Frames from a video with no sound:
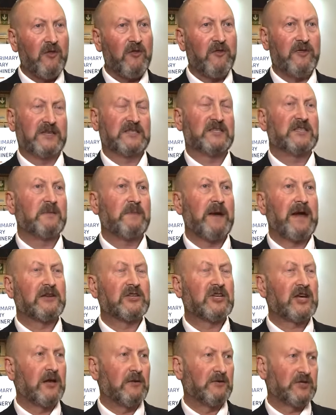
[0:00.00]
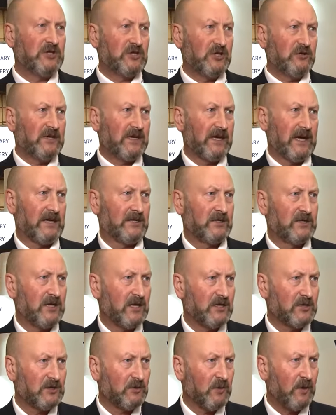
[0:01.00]
this is about as close as you can get
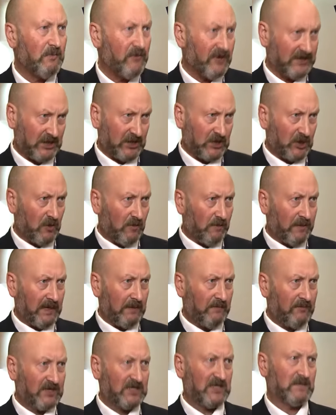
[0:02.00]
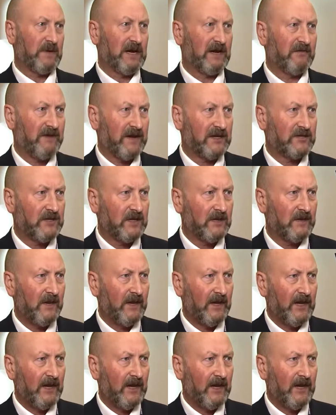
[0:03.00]
as to a British company and British manufacturing.